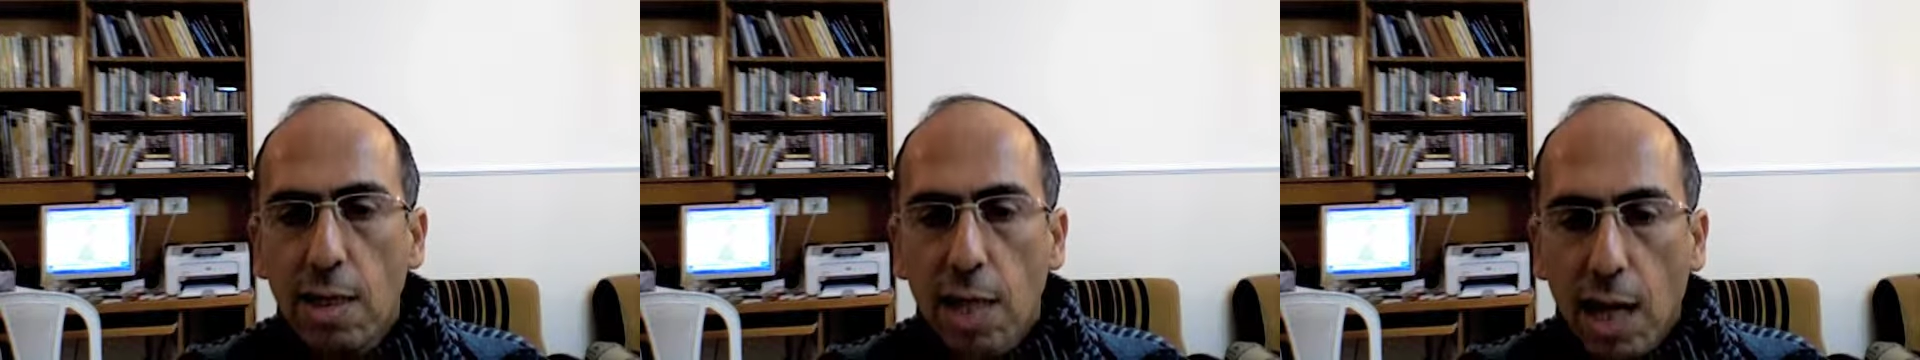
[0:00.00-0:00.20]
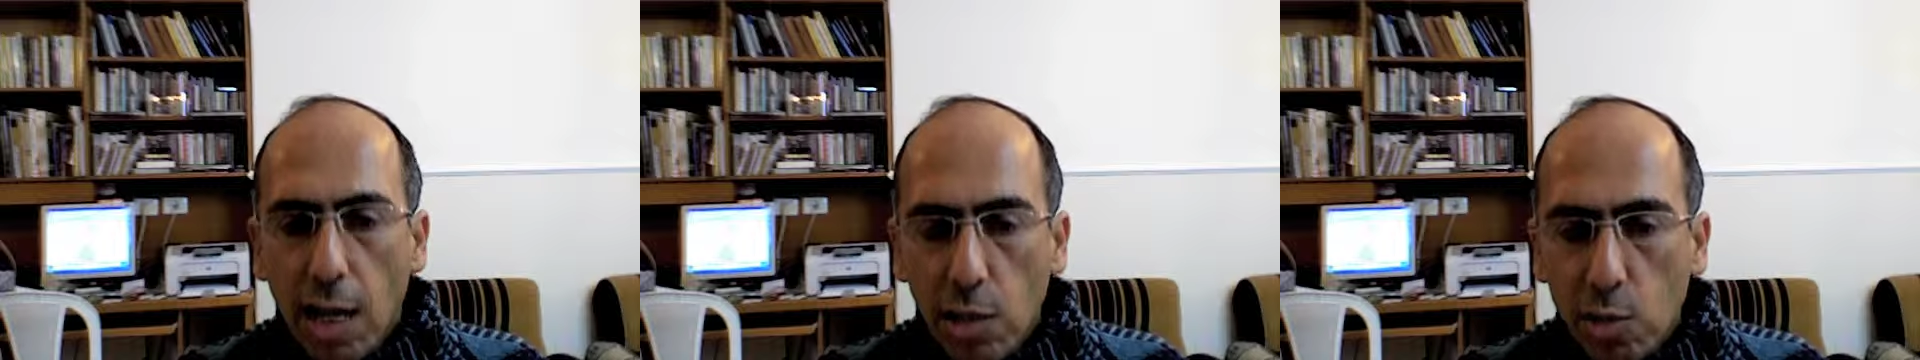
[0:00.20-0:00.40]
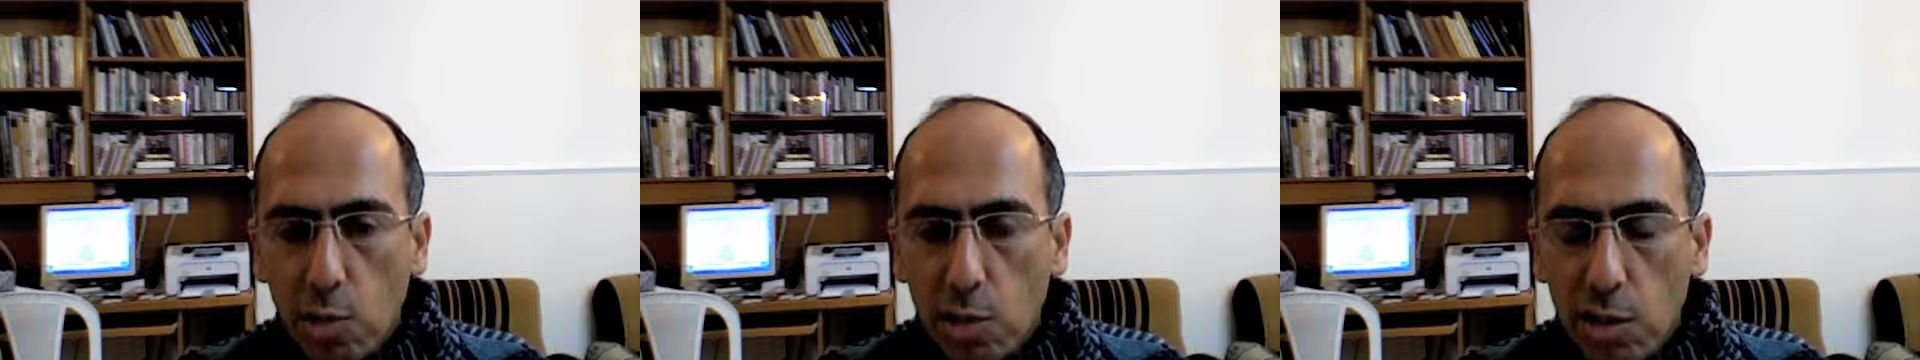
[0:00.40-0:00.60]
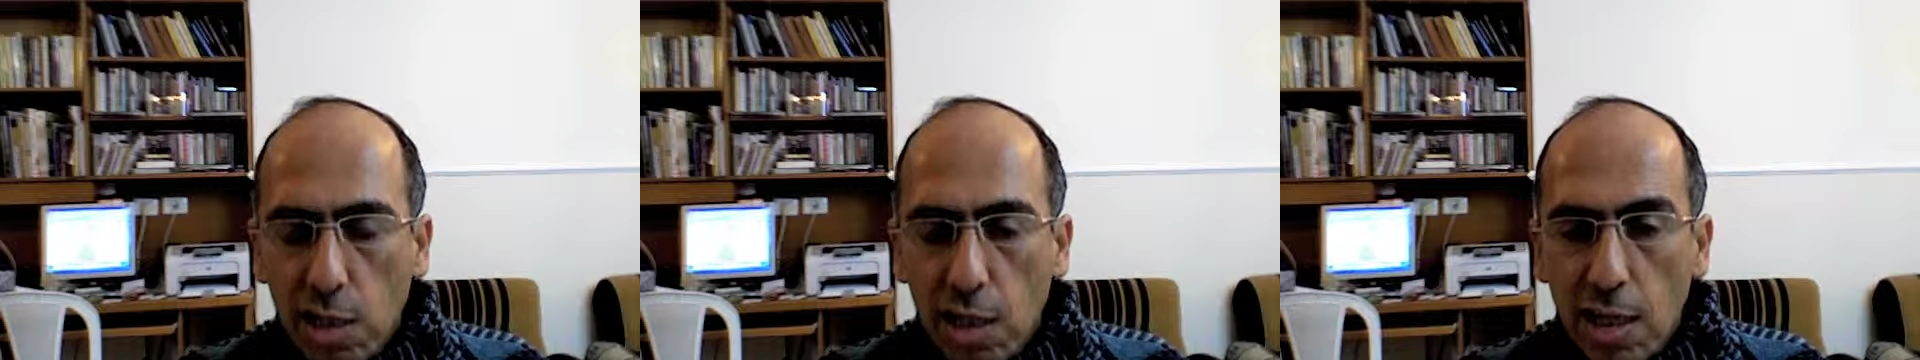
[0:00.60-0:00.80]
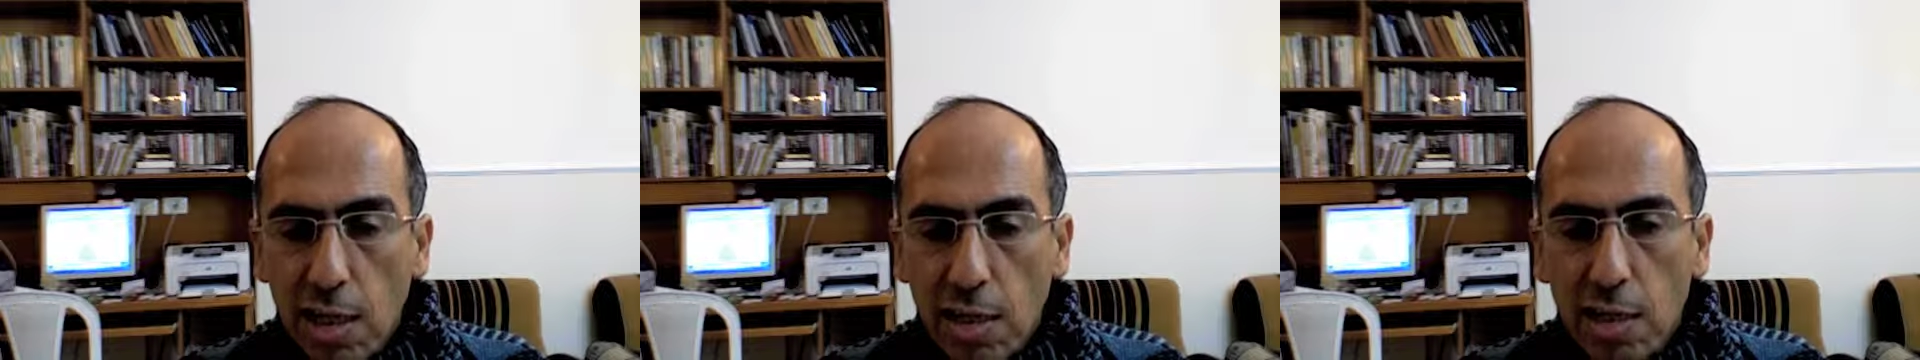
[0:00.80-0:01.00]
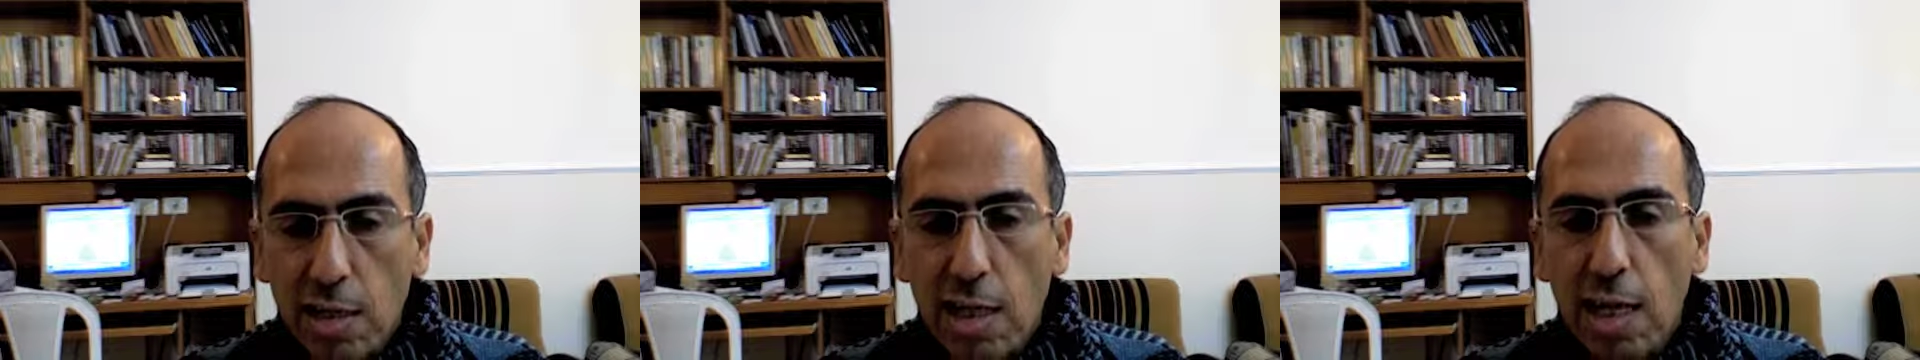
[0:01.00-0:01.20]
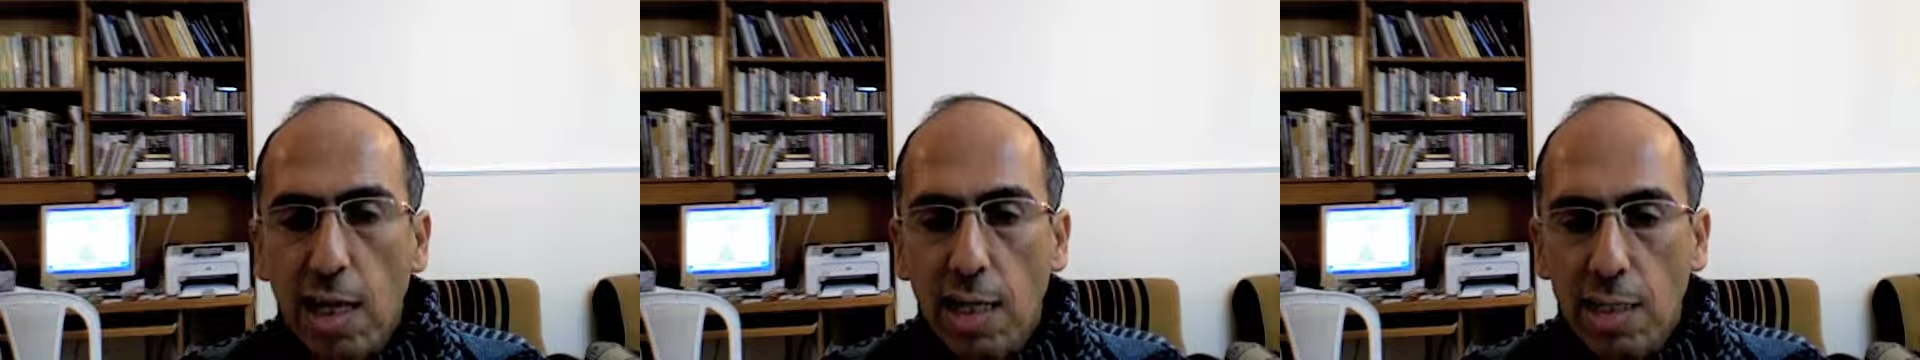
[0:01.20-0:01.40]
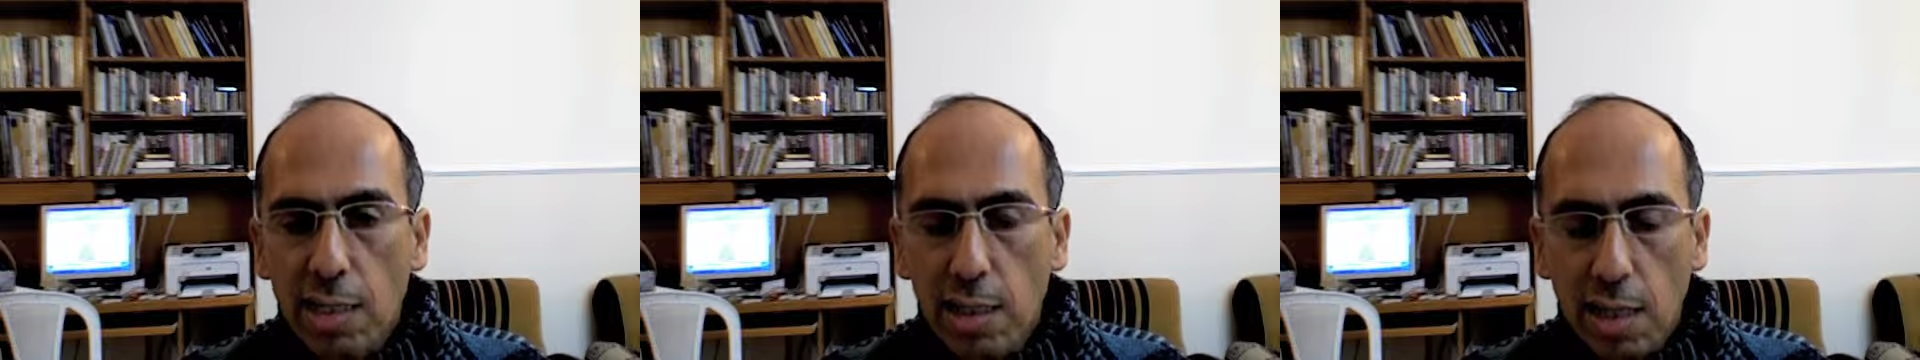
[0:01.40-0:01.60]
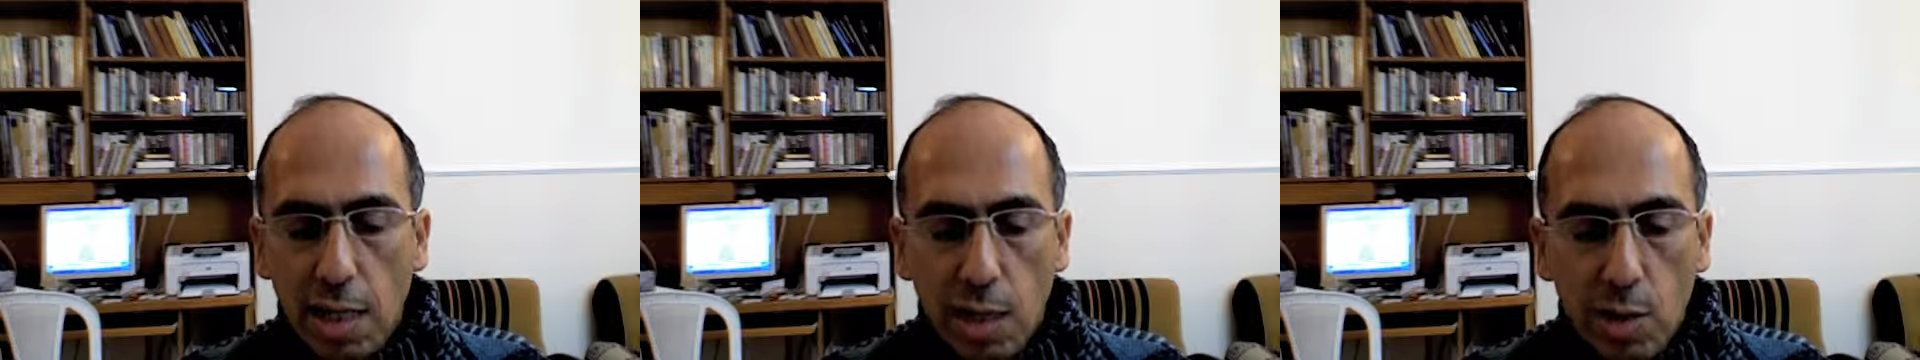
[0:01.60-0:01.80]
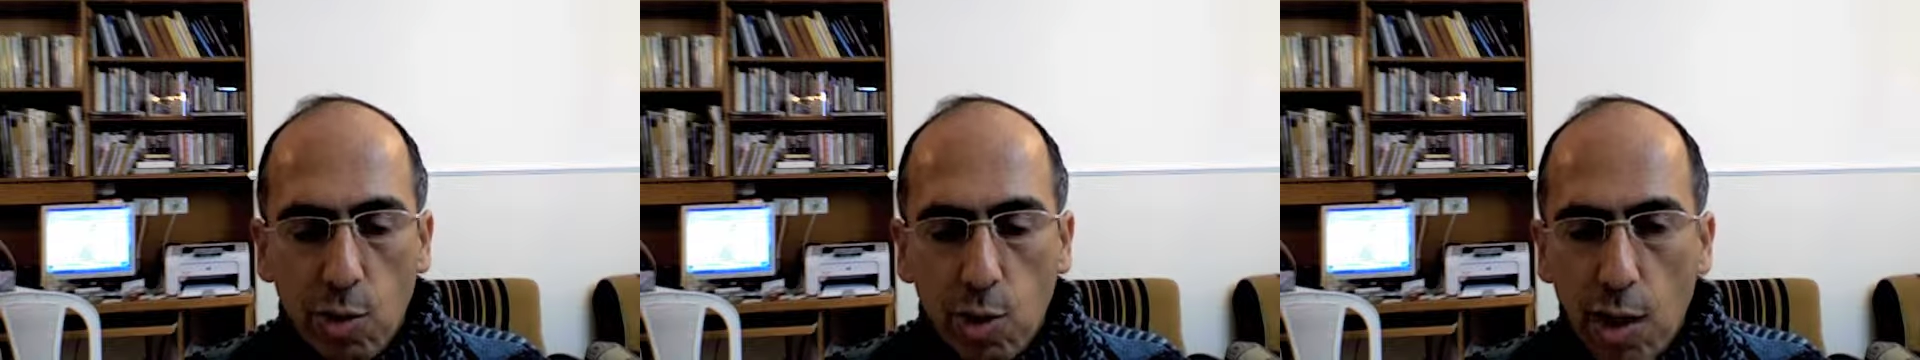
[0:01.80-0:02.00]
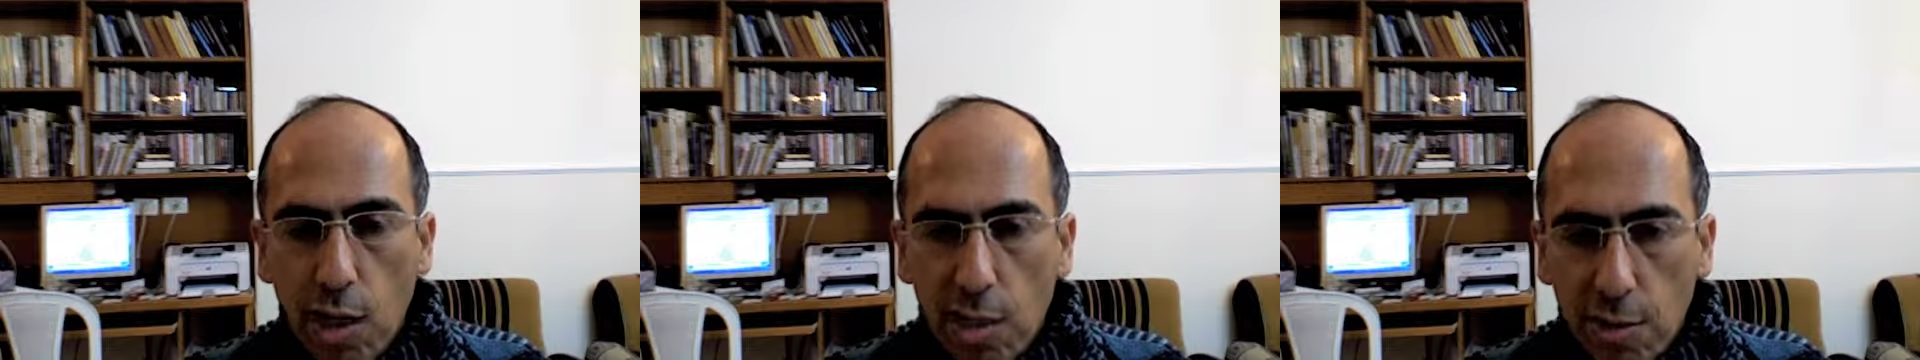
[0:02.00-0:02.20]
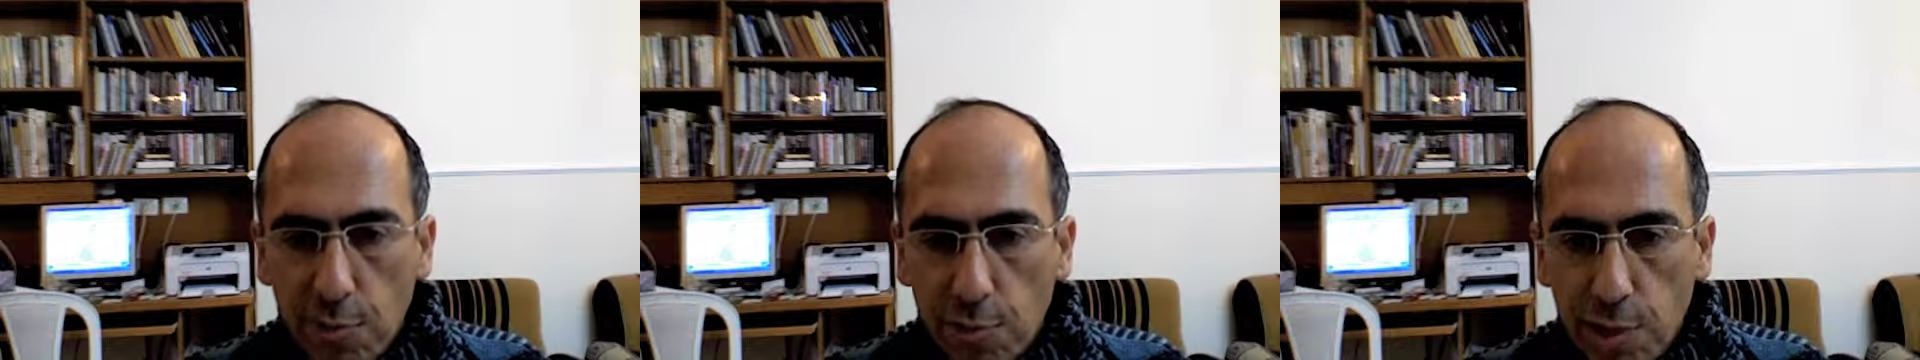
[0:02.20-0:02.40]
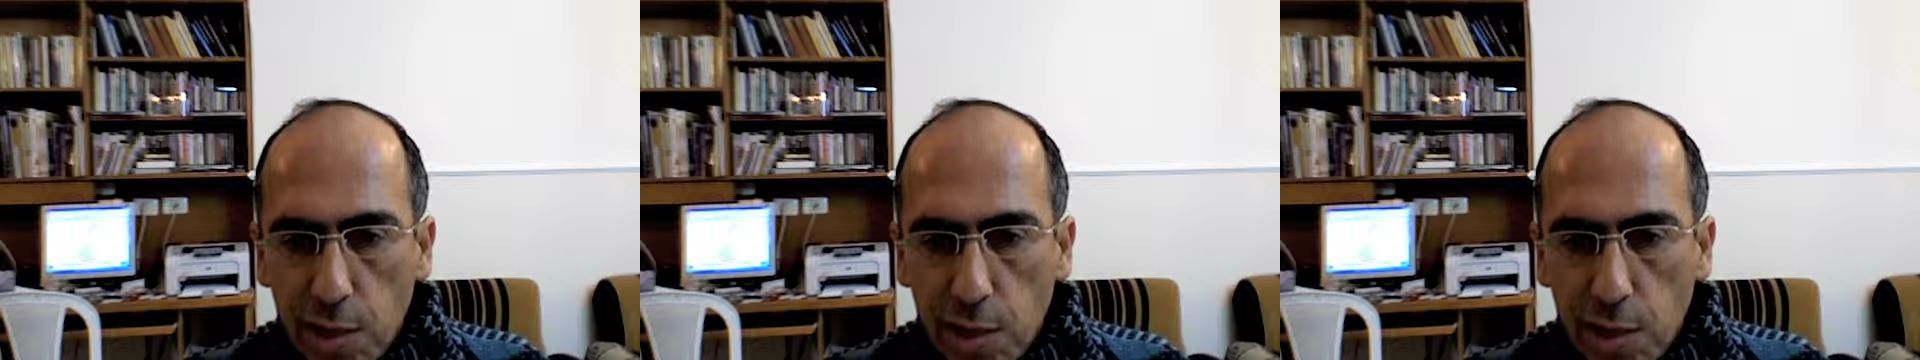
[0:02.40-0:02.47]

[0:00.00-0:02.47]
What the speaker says: I consider it as a collective